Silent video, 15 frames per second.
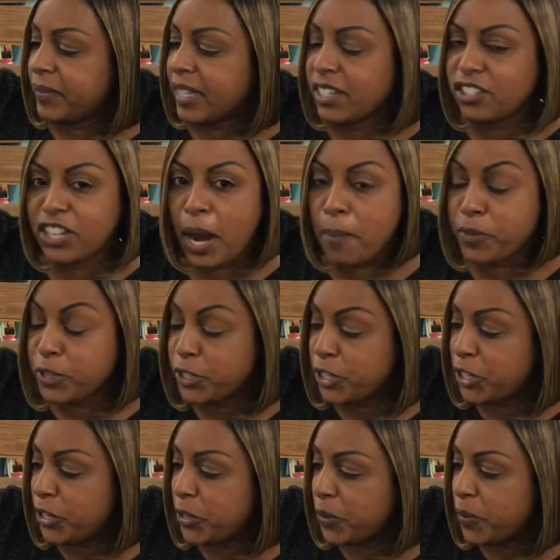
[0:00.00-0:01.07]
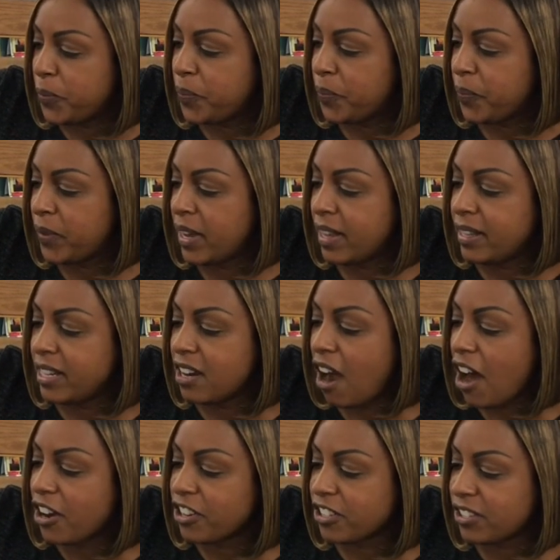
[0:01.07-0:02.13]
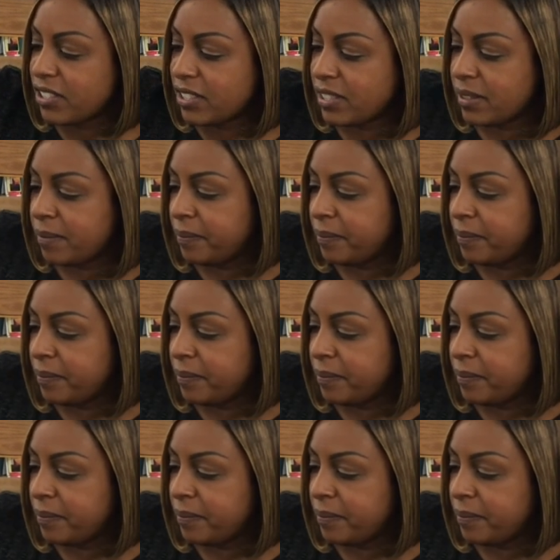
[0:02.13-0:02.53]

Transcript: Chapter 2, The Otters.